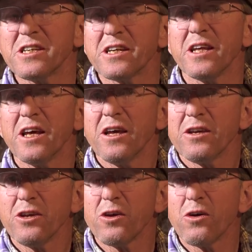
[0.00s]
She said,
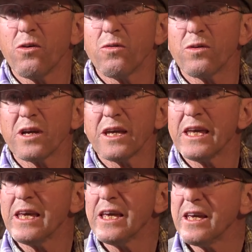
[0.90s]

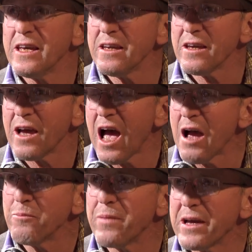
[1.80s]

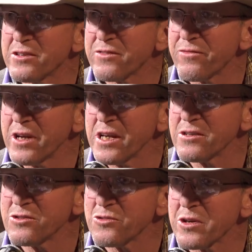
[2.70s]
I'm best
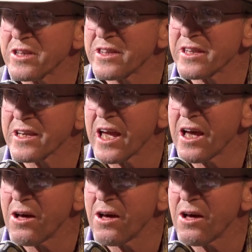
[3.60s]
friends with the